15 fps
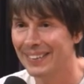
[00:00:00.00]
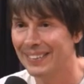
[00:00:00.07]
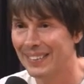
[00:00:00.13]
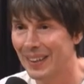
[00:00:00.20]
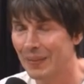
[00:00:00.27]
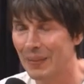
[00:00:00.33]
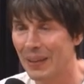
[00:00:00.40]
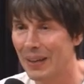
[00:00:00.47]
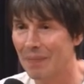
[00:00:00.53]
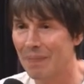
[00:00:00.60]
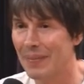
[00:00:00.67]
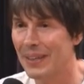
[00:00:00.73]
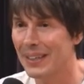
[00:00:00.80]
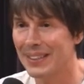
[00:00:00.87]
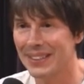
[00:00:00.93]
There'll be a
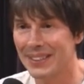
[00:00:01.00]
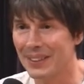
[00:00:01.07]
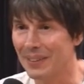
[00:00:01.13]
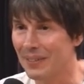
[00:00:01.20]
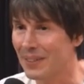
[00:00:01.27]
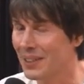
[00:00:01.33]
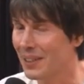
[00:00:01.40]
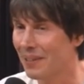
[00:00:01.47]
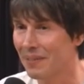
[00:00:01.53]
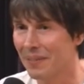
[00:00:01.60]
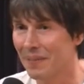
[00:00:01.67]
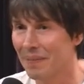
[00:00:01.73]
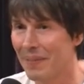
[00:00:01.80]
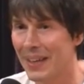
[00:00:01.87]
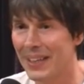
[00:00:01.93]
mixture of stuff
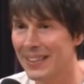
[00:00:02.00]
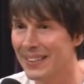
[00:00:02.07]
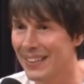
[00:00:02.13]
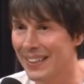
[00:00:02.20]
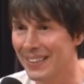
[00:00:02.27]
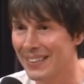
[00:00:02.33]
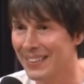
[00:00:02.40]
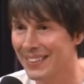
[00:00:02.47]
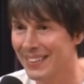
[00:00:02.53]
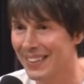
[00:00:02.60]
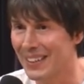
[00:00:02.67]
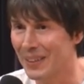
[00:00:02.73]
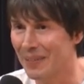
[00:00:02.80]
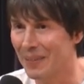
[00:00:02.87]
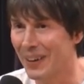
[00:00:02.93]
from many stars
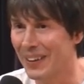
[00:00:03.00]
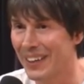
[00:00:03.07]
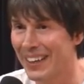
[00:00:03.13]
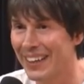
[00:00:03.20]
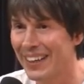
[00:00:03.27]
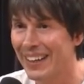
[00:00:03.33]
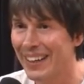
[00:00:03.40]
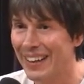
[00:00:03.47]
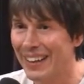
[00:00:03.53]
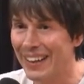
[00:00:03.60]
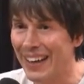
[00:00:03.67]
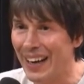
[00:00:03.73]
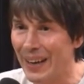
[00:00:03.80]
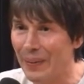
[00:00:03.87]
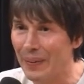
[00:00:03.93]
in your body
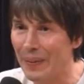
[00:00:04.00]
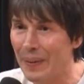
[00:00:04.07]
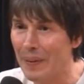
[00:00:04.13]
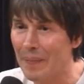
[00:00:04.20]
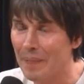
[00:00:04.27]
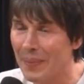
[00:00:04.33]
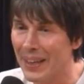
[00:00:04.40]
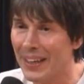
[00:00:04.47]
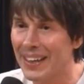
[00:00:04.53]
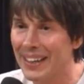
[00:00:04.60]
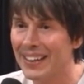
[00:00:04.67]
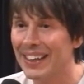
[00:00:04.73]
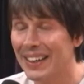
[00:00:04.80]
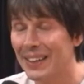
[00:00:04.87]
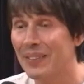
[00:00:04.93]
now.
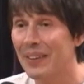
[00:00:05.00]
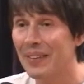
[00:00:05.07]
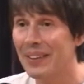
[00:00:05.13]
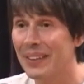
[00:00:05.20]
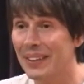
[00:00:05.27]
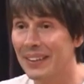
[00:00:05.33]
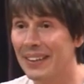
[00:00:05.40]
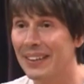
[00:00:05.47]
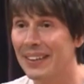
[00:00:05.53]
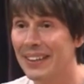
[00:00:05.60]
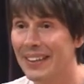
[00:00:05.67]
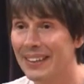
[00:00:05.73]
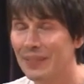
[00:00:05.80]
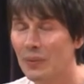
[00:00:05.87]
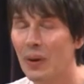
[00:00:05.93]
And I agree with you.
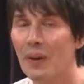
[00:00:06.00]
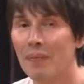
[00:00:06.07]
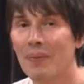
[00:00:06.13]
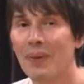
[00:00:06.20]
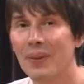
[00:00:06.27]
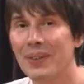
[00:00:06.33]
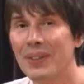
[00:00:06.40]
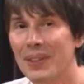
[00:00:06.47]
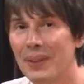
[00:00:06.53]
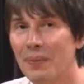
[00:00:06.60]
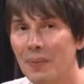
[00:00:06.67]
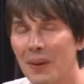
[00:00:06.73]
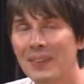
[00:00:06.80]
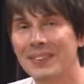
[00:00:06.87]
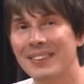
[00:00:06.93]
What more do you
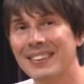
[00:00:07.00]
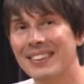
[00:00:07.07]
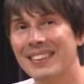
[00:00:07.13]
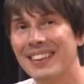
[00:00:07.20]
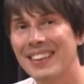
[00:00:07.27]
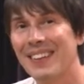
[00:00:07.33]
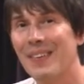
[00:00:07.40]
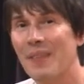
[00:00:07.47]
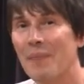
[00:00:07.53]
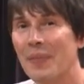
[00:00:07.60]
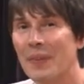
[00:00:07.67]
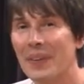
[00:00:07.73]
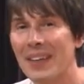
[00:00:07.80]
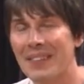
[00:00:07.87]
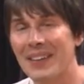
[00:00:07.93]
want? You know,
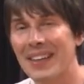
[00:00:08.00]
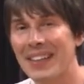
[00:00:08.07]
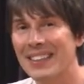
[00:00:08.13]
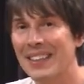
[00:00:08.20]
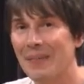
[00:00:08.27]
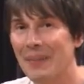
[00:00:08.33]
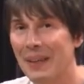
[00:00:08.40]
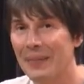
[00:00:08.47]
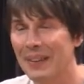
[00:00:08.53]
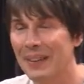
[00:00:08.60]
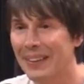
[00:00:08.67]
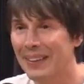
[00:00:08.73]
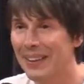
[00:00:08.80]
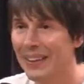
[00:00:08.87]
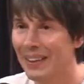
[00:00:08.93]
when I see people
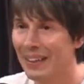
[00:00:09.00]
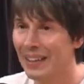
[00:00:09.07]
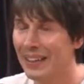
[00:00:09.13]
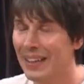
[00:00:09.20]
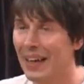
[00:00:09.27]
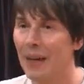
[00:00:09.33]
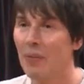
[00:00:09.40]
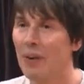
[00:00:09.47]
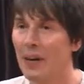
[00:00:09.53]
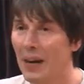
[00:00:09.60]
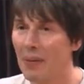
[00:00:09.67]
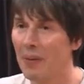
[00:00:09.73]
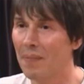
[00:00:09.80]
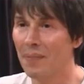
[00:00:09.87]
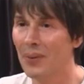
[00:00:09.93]
who go, I
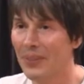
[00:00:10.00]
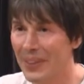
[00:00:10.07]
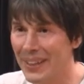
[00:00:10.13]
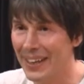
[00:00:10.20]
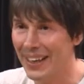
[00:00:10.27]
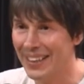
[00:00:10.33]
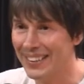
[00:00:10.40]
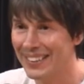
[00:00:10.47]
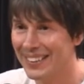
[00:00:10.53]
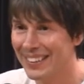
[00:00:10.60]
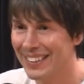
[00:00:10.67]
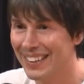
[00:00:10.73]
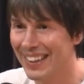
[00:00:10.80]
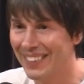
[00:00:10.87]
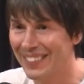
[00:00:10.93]
want more than that.
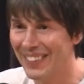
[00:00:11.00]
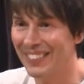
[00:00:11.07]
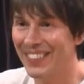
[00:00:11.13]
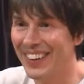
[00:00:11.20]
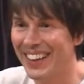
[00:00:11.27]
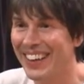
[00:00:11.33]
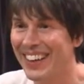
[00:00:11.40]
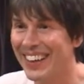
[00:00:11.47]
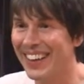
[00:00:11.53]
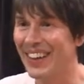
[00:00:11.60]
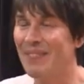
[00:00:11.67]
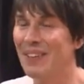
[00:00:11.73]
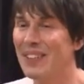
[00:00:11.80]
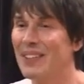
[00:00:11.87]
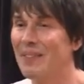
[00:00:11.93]
I want more. You
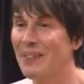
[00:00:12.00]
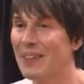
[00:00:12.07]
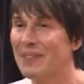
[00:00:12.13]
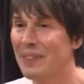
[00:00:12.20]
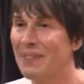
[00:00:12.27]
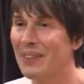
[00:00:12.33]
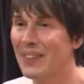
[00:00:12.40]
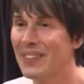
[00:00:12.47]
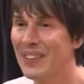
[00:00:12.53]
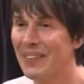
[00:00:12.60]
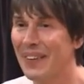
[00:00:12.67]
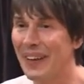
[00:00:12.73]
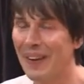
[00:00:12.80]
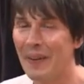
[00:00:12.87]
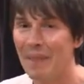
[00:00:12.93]
know, there must be more to
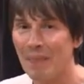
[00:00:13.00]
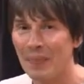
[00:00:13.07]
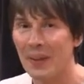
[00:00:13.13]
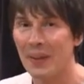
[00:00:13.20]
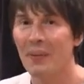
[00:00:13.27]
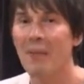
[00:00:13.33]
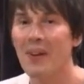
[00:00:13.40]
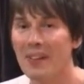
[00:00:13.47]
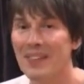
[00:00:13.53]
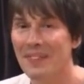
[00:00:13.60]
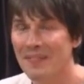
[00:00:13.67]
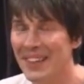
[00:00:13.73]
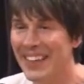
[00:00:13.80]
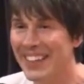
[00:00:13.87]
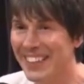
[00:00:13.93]
it. What do you
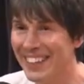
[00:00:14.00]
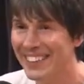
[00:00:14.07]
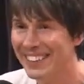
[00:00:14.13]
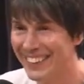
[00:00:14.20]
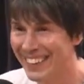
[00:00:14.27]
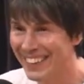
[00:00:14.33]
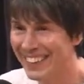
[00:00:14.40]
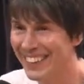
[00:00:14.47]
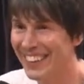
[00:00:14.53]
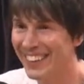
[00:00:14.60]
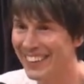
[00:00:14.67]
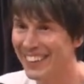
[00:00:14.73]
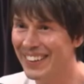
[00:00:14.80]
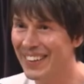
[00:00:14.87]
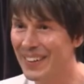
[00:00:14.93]
mean?
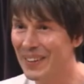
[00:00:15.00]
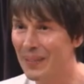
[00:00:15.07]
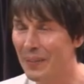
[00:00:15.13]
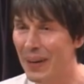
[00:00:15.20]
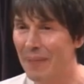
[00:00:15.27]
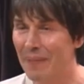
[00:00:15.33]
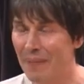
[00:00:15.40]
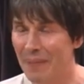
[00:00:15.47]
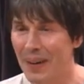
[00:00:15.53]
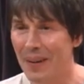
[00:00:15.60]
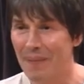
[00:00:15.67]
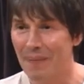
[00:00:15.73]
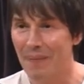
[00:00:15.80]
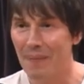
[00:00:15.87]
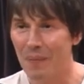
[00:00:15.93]

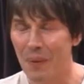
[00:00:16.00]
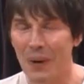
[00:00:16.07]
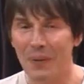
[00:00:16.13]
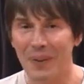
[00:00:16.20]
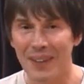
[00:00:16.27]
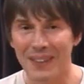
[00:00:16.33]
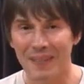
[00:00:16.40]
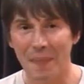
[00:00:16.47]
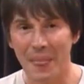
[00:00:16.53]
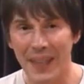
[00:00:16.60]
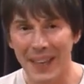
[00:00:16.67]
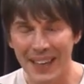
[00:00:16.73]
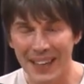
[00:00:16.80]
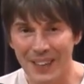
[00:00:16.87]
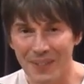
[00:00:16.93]
We were
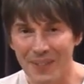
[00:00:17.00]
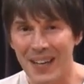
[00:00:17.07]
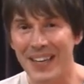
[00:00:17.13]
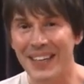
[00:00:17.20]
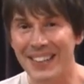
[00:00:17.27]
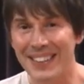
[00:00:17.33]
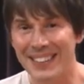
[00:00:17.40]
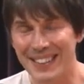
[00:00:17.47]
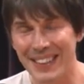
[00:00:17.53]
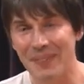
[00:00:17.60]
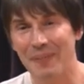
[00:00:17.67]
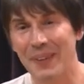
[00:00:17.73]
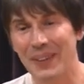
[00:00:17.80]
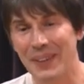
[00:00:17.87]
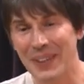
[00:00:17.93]
the ingredients in our
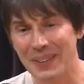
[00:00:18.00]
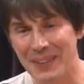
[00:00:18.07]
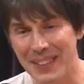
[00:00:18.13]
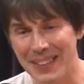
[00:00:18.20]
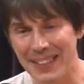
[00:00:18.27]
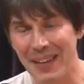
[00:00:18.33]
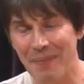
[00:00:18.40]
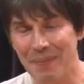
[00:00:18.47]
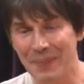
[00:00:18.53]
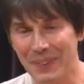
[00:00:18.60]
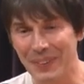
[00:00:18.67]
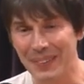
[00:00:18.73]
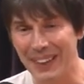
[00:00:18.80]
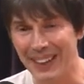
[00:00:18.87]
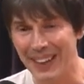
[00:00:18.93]
bodies were
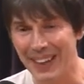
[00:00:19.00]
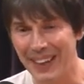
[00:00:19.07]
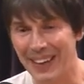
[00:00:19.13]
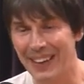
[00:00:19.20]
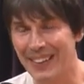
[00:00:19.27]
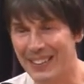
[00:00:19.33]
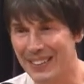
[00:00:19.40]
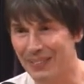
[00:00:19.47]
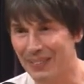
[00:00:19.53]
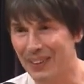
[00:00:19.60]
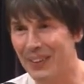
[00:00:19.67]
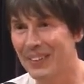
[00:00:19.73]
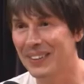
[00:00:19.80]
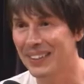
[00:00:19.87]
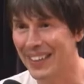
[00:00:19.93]
assembled in the hearts of
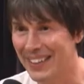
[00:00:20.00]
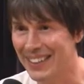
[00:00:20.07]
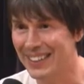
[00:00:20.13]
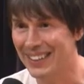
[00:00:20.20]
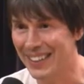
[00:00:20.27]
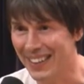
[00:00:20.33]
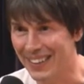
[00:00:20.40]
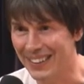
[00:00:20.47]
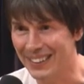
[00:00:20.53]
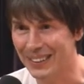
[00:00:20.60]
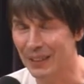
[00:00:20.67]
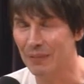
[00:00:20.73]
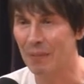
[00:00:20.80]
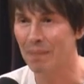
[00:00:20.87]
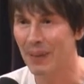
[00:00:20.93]
long dead stars
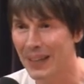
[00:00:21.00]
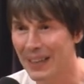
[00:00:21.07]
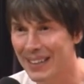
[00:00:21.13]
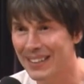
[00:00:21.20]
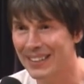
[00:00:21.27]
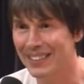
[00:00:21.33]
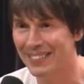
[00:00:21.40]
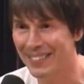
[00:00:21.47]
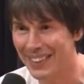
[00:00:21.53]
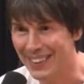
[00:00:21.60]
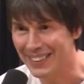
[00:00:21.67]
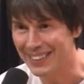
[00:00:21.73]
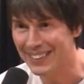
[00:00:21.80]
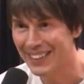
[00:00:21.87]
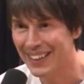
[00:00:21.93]
over billions of
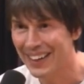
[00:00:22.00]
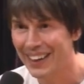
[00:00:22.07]
years,